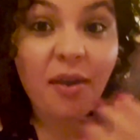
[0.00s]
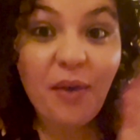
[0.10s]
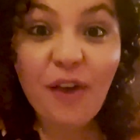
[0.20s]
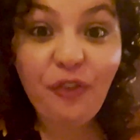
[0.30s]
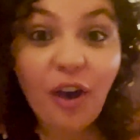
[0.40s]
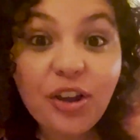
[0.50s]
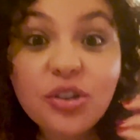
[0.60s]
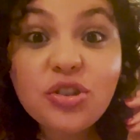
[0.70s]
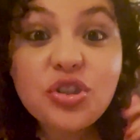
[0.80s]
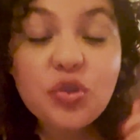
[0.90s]
If I
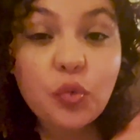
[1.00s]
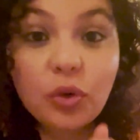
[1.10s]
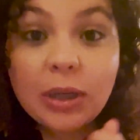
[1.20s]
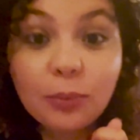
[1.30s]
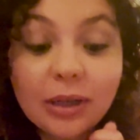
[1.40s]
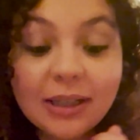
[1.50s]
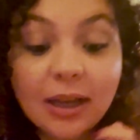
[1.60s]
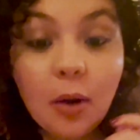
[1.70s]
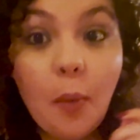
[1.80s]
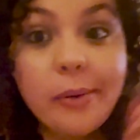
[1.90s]
could scream right
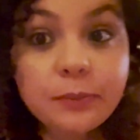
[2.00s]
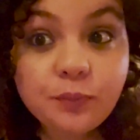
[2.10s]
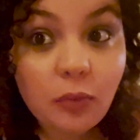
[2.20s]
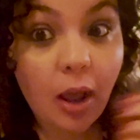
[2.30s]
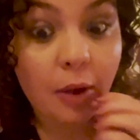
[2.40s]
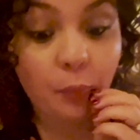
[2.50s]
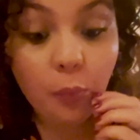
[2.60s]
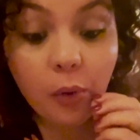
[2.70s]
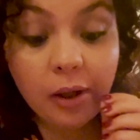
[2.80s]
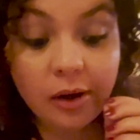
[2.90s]
now, I
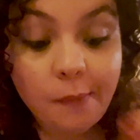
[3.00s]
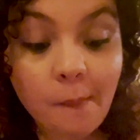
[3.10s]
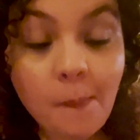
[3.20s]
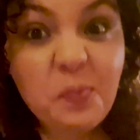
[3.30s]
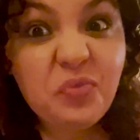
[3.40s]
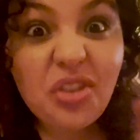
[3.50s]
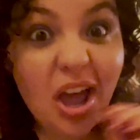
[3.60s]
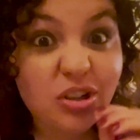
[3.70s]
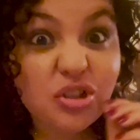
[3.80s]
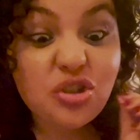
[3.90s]
would.
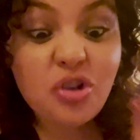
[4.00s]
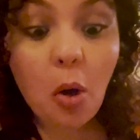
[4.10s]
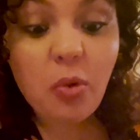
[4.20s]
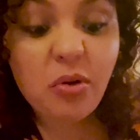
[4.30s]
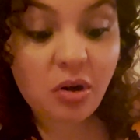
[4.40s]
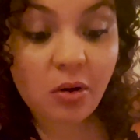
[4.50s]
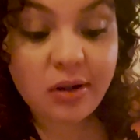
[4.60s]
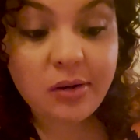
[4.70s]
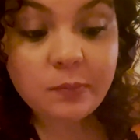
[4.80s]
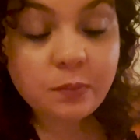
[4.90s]
That is so
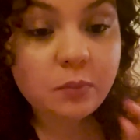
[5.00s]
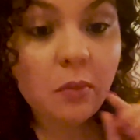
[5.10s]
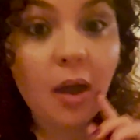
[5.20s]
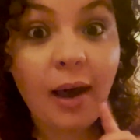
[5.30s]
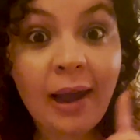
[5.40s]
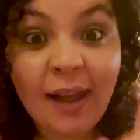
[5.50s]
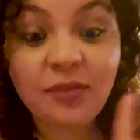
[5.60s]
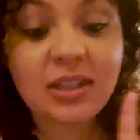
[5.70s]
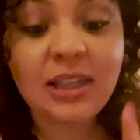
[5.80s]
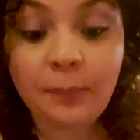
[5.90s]
good. I have
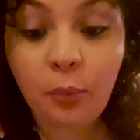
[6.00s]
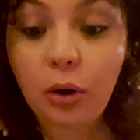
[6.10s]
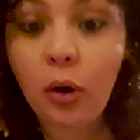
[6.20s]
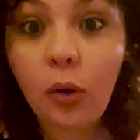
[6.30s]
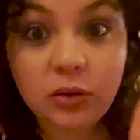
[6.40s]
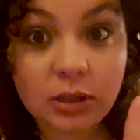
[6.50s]
to eat more. Hold